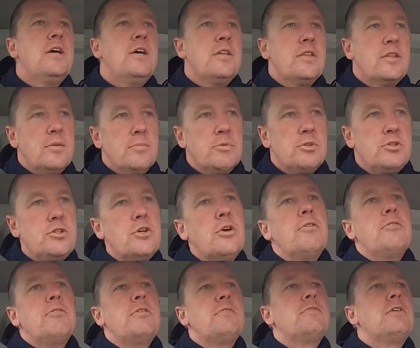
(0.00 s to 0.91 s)
The
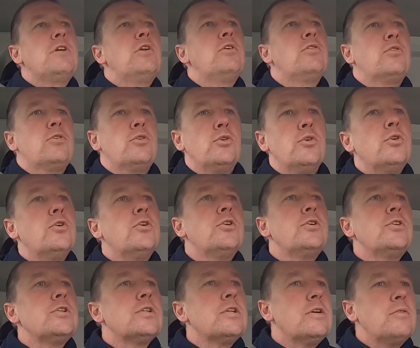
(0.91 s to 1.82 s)
majority of it looked
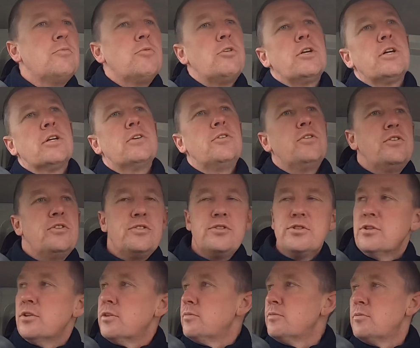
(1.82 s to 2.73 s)
good, and what I could have
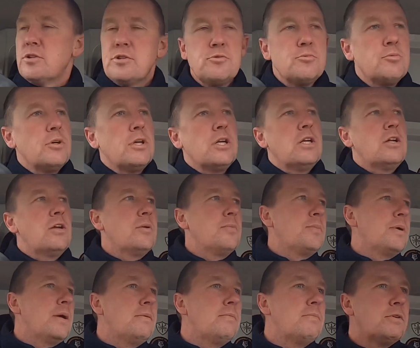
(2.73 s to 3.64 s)
done was what a lot
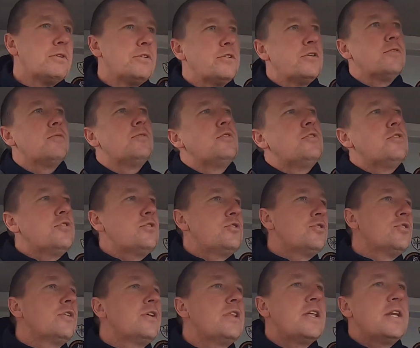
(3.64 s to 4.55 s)
of people do and just
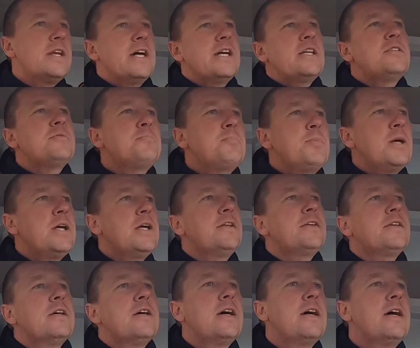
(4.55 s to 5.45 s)
show you the nice
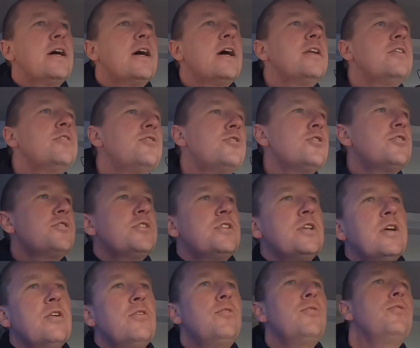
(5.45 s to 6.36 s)
bit and just
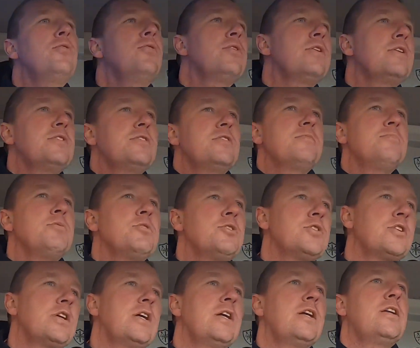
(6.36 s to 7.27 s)
say, oh, this
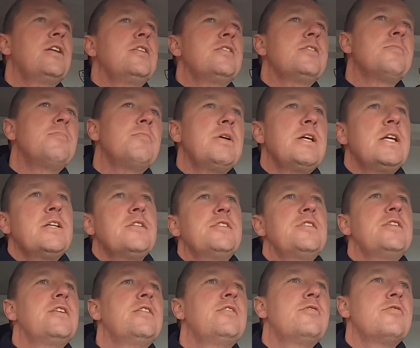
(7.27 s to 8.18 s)
machine is
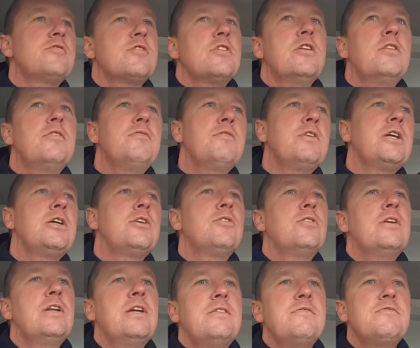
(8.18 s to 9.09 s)
amazing, it does a lovely
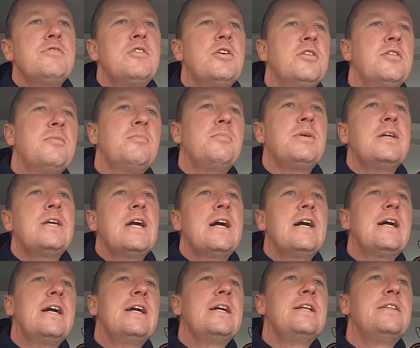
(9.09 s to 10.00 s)
cut, leaves nothing
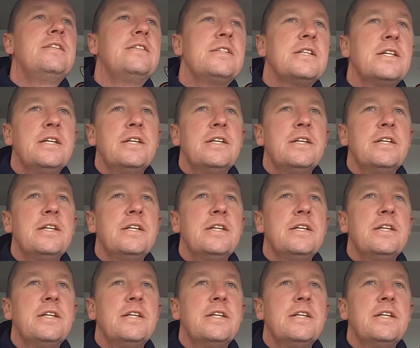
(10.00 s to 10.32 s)
behind,